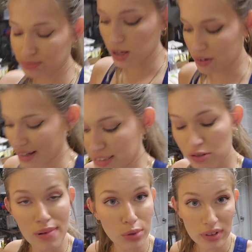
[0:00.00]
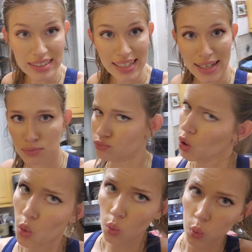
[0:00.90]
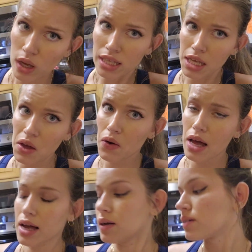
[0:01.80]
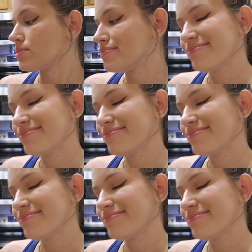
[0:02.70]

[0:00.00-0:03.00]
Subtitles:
Okay, so remember what I said? What could go wrong?